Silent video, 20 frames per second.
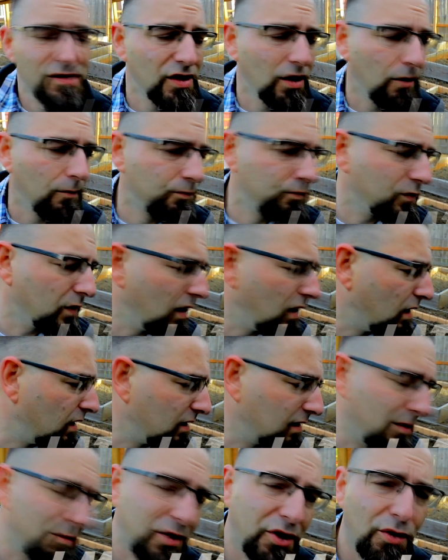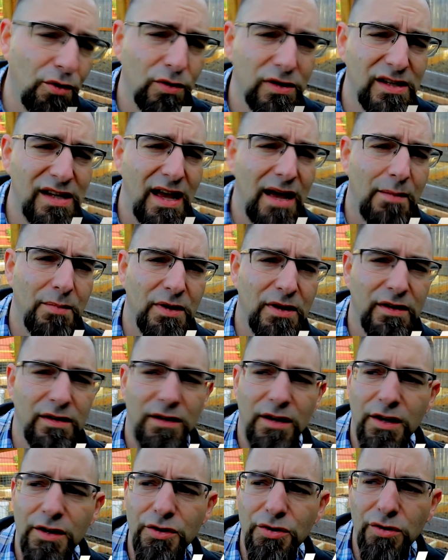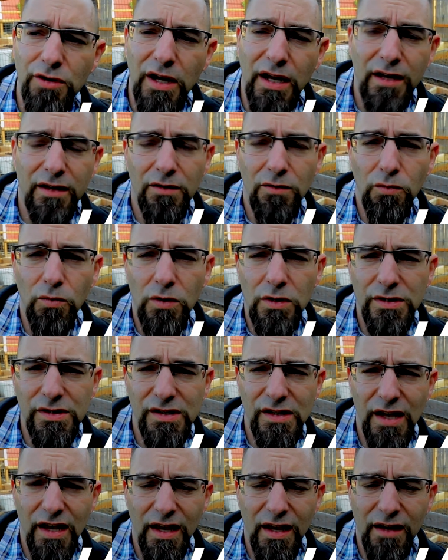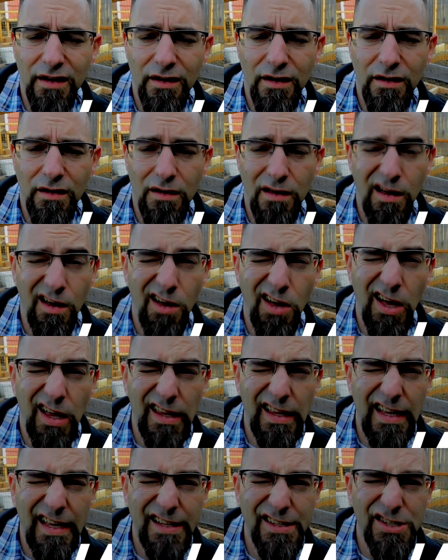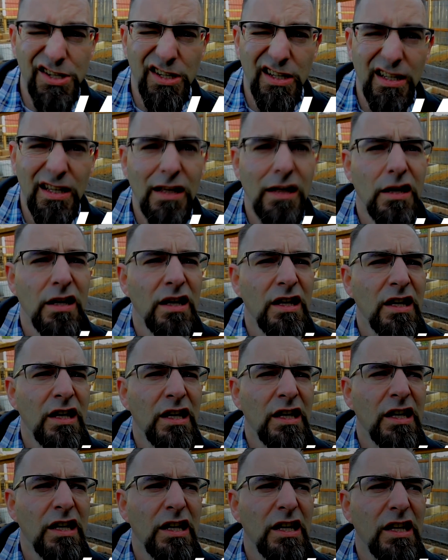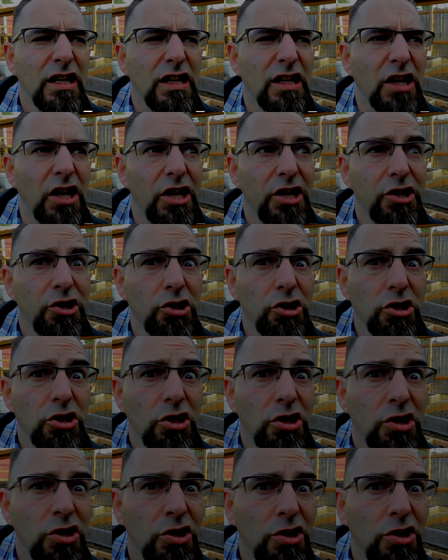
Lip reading: So let me know what's happening in your neck of the woods, and I'll holla at you later.